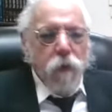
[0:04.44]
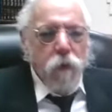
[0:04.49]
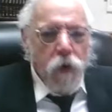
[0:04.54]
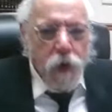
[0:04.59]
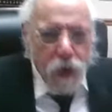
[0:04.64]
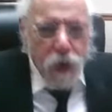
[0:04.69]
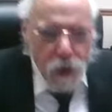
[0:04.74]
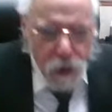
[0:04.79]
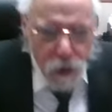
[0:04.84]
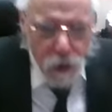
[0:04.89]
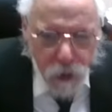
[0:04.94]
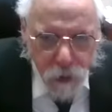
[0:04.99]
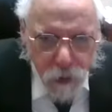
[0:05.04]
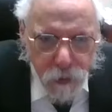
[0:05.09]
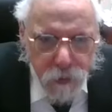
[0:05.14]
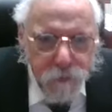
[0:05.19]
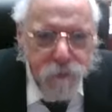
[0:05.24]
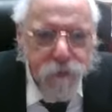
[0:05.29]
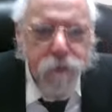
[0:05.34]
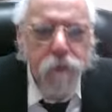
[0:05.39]
Morning.
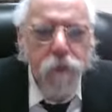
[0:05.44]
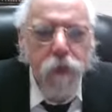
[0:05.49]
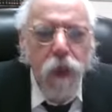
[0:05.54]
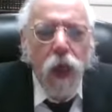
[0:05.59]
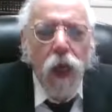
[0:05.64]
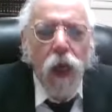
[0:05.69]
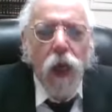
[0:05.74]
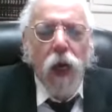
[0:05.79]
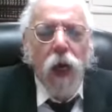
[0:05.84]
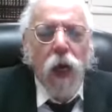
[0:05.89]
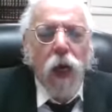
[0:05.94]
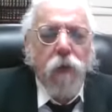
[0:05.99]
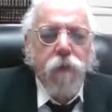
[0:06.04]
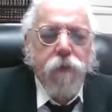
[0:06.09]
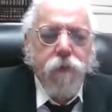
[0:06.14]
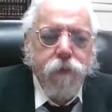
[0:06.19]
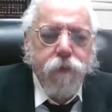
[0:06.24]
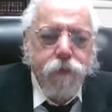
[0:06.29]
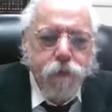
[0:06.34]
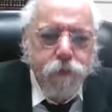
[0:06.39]

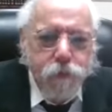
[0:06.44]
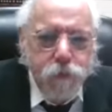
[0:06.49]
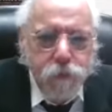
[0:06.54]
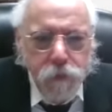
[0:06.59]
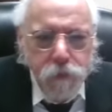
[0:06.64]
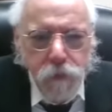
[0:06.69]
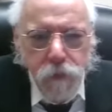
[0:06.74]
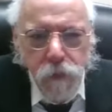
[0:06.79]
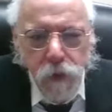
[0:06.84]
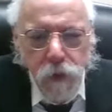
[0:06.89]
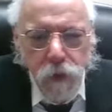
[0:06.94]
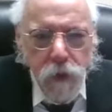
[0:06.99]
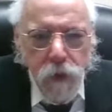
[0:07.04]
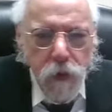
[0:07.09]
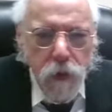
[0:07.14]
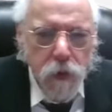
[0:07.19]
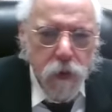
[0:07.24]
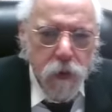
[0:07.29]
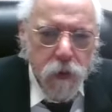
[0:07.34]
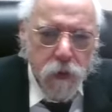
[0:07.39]
Um,
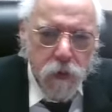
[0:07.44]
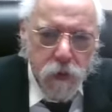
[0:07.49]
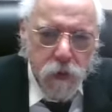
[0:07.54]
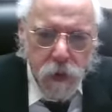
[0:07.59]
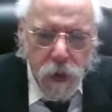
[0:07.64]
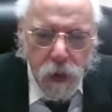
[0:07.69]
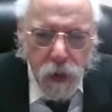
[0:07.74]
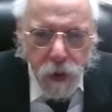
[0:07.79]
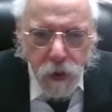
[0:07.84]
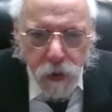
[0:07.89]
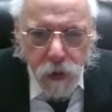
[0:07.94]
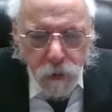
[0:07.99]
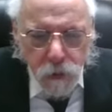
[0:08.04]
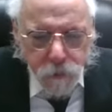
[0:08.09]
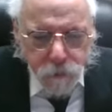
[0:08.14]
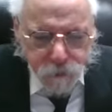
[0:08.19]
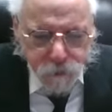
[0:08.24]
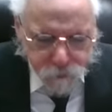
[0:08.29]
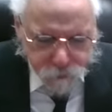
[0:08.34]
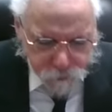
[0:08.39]
today,
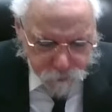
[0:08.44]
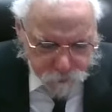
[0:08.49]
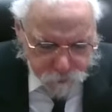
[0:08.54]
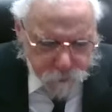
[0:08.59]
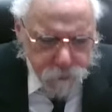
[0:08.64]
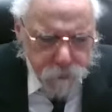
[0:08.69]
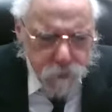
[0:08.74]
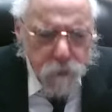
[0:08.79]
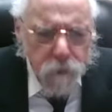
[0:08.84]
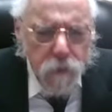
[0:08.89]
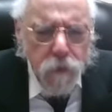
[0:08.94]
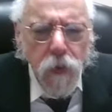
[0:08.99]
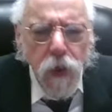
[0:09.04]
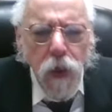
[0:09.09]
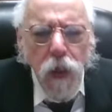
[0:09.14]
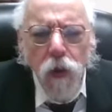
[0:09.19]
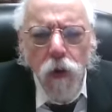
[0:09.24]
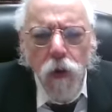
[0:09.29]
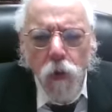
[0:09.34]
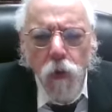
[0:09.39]

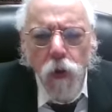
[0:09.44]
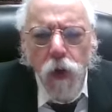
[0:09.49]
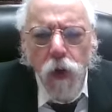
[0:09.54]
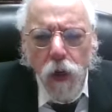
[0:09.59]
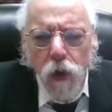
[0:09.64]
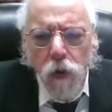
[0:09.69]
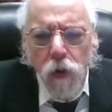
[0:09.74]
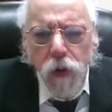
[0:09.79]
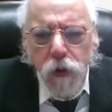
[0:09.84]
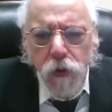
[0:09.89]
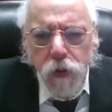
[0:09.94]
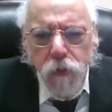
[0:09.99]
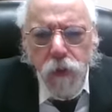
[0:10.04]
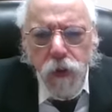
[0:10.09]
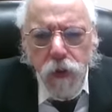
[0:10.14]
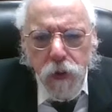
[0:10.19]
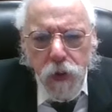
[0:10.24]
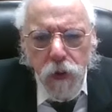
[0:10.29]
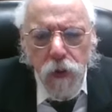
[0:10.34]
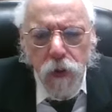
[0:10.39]
we are going to
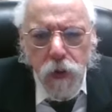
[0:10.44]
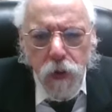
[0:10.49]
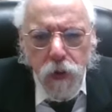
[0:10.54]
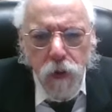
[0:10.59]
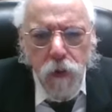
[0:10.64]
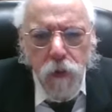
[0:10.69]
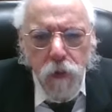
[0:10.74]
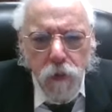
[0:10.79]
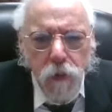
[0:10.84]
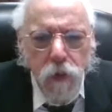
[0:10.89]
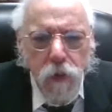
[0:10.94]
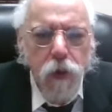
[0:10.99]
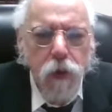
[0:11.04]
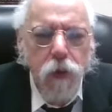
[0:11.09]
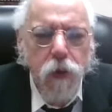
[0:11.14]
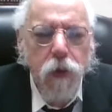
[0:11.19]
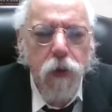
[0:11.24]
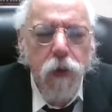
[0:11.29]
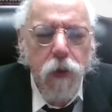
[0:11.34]
be dealing with